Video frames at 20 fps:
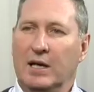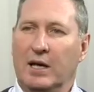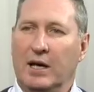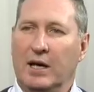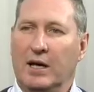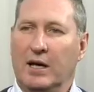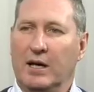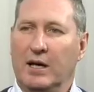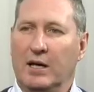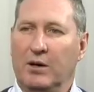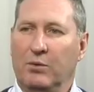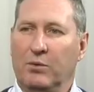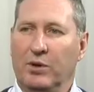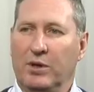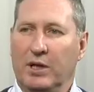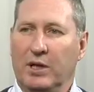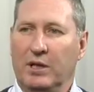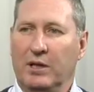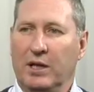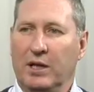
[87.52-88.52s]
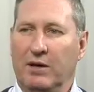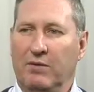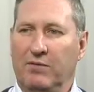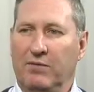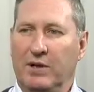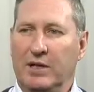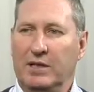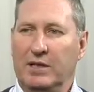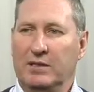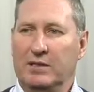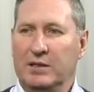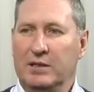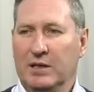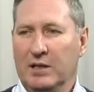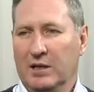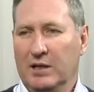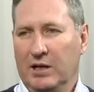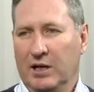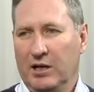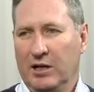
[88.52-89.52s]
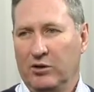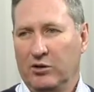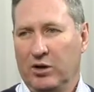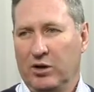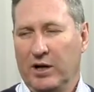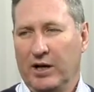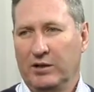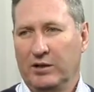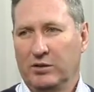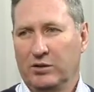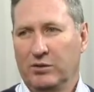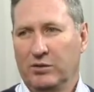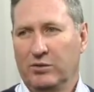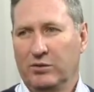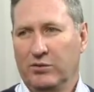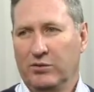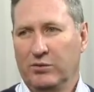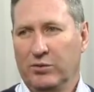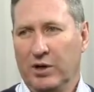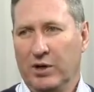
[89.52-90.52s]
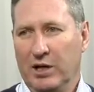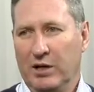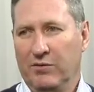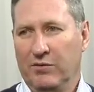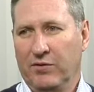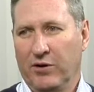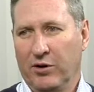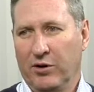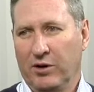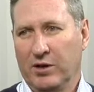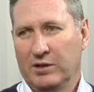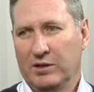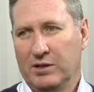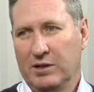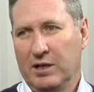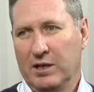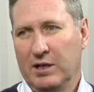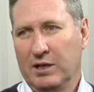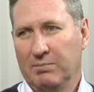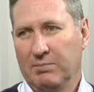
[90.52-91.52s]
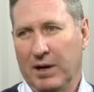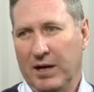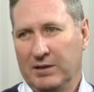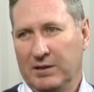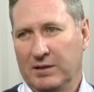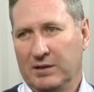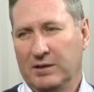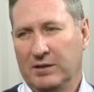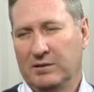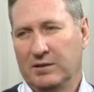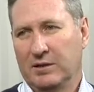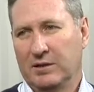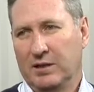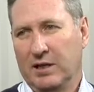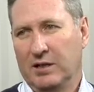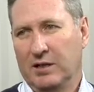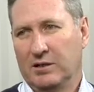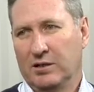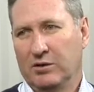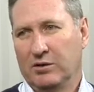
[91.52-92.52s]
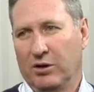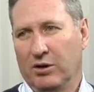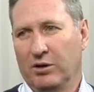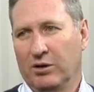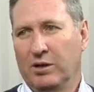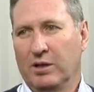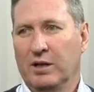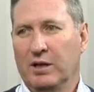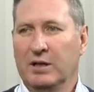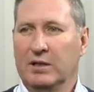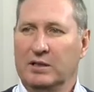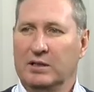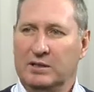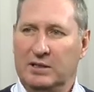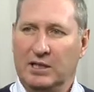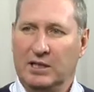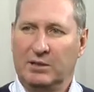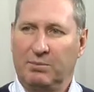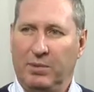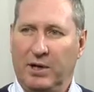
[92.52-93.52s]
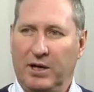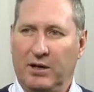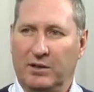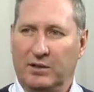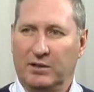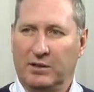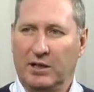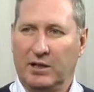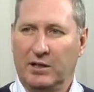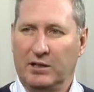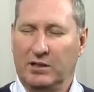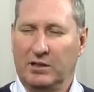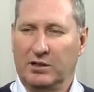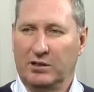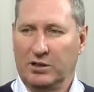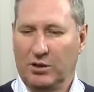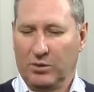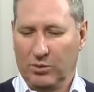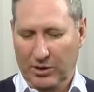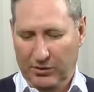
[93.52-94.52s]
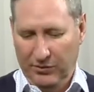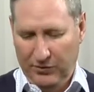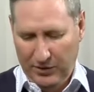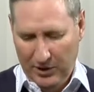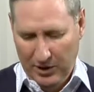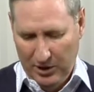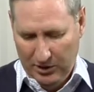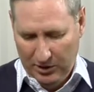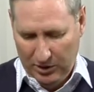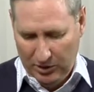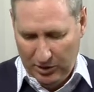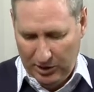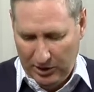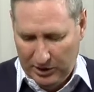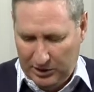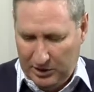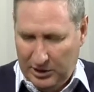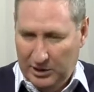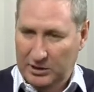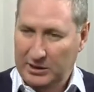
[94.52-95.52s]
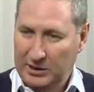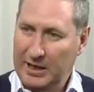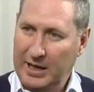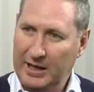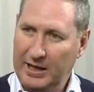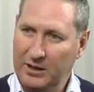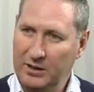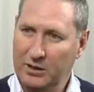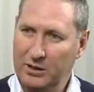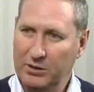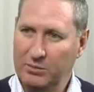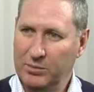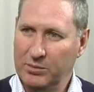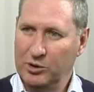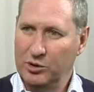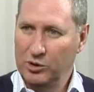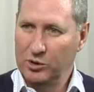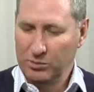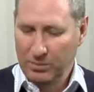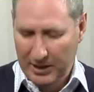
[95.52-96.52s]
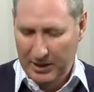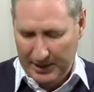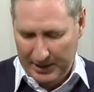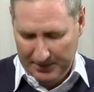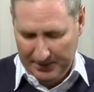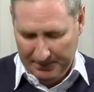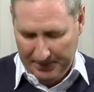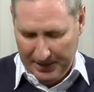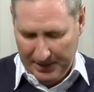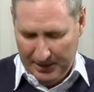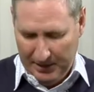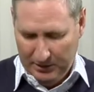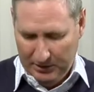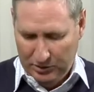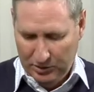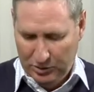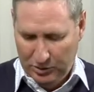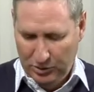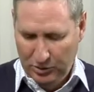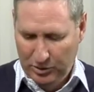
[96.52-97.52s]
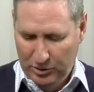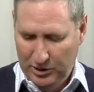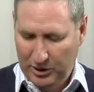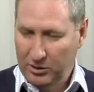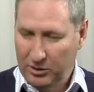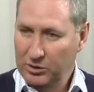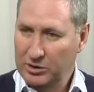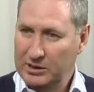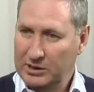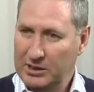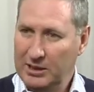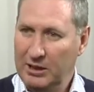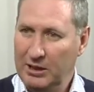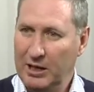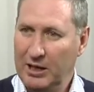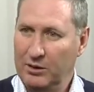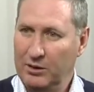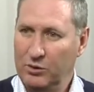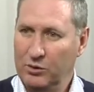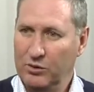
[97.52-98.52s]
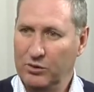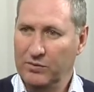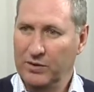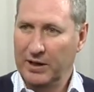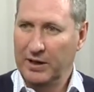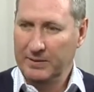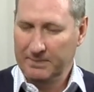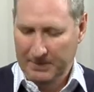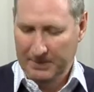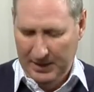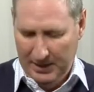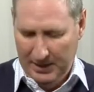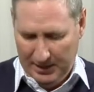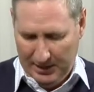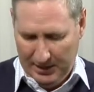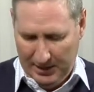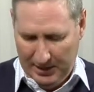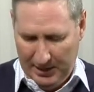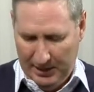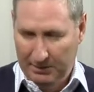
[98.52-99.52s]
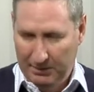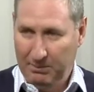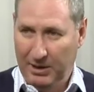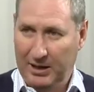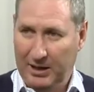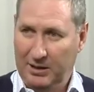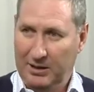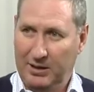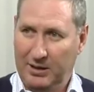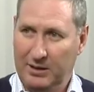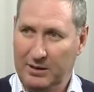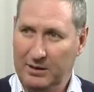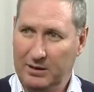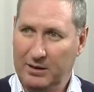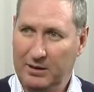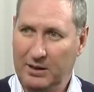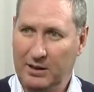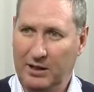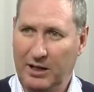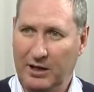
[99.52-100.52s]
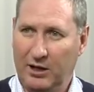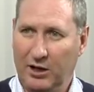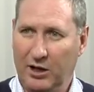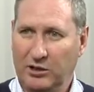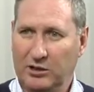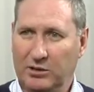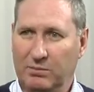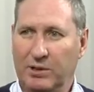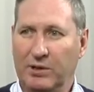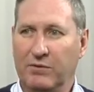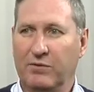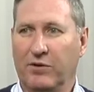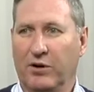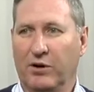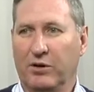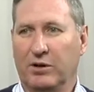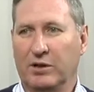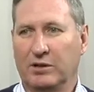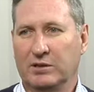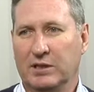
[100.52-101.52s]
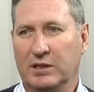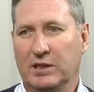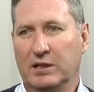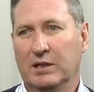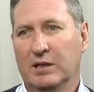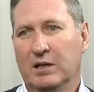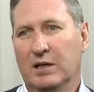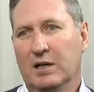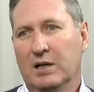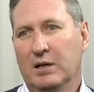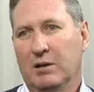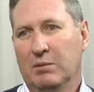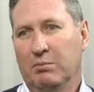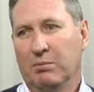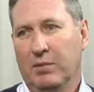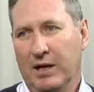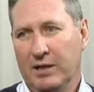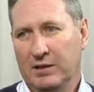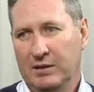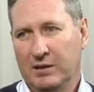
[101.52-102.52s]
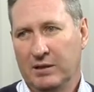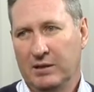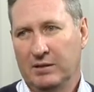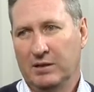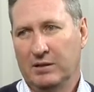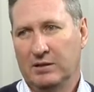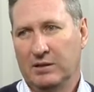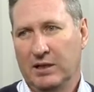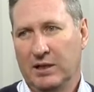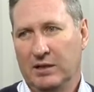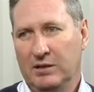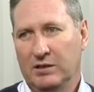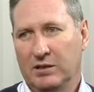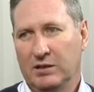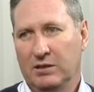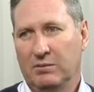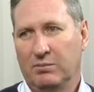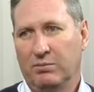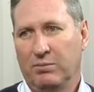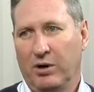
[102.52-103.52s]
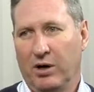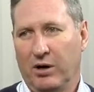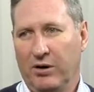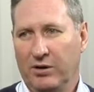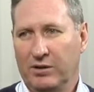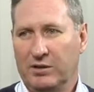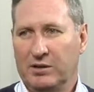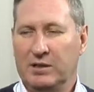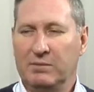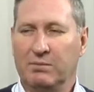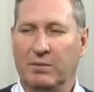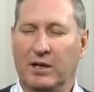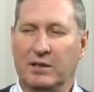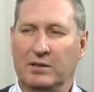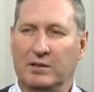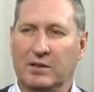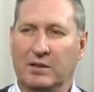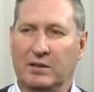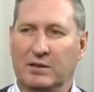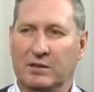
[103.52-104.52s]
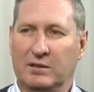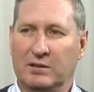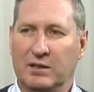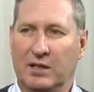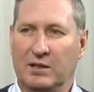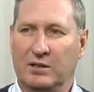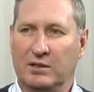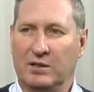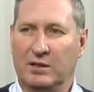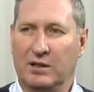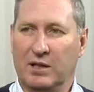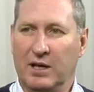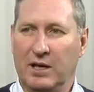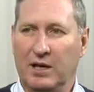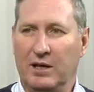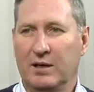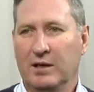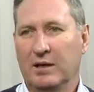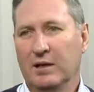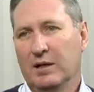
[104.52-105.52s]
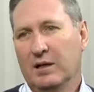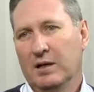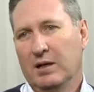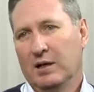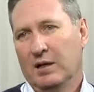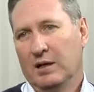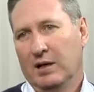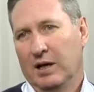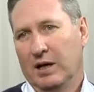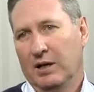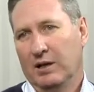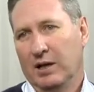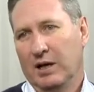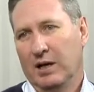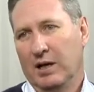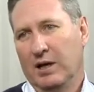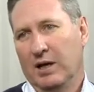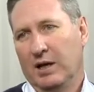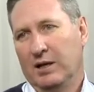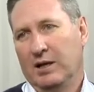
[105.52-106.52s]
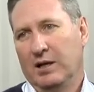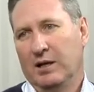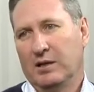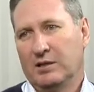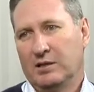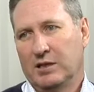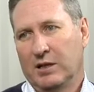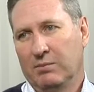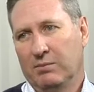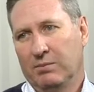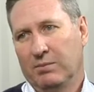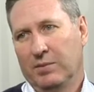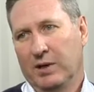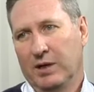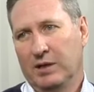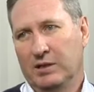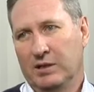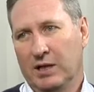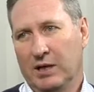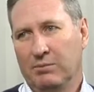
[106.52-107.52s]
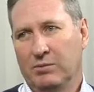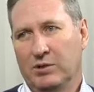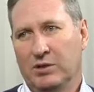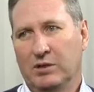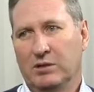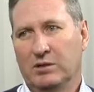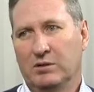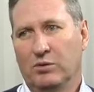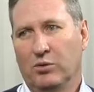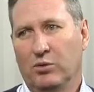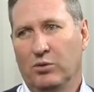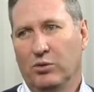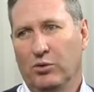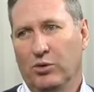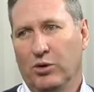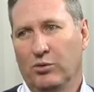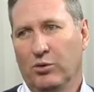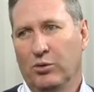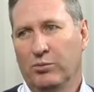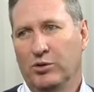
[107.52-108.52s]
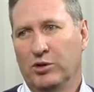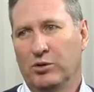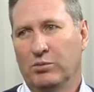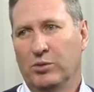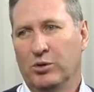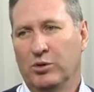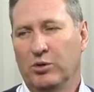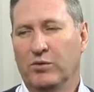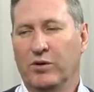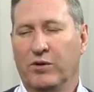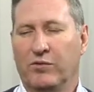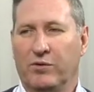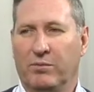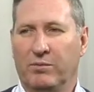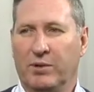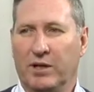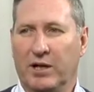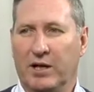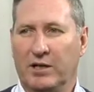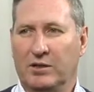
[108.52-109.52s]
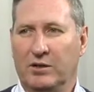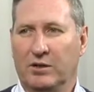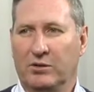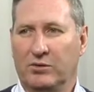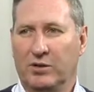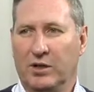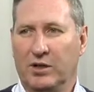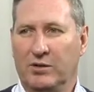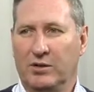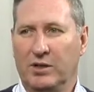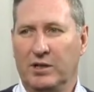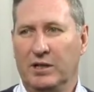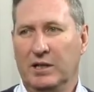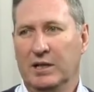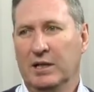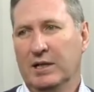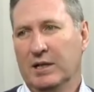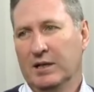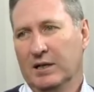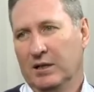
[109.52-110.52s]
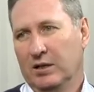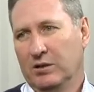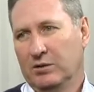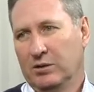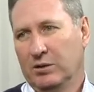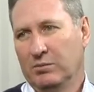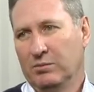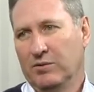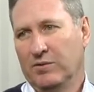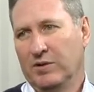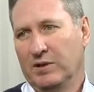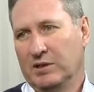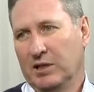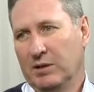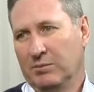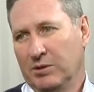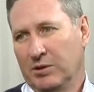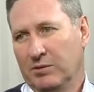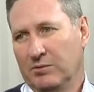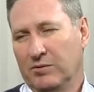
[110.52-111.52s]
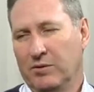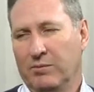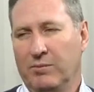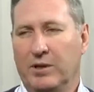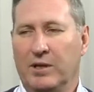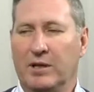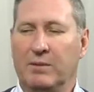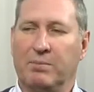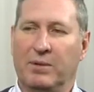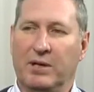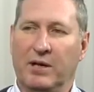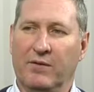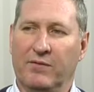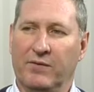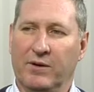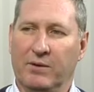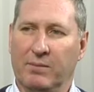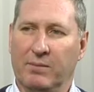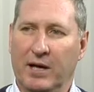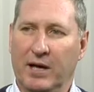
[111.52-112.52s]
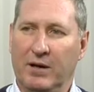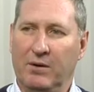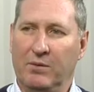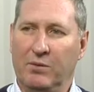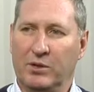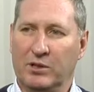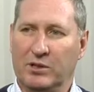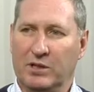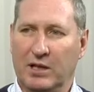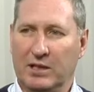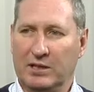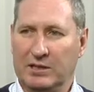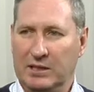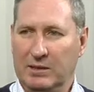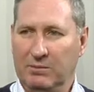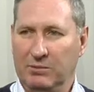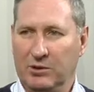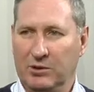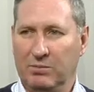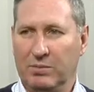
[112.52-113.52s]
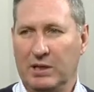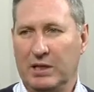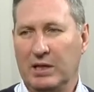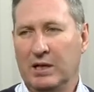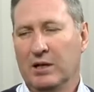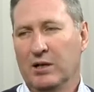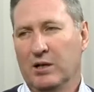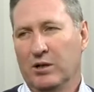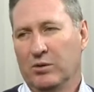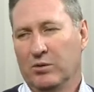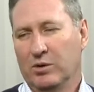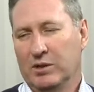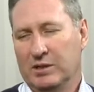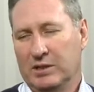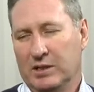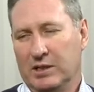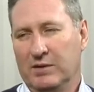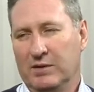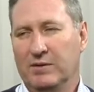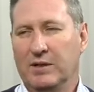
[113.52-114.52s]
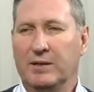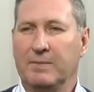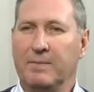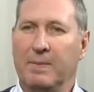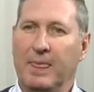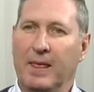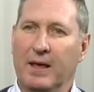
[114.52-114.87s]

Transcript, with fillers: uh, within their fleet and trying to really focus the maintenance attention on six power stations. So we've heard it's, it's Kendal, Majuba, Tutuka, Kusile, Duvha, and Matla. And they're going to be focusing maintenance attention, priority maintenance attention there. And there they needed some exemptions or room to maneuver from the National Treasury in terms of exemptions from the PFMA, which they seem to be receiving.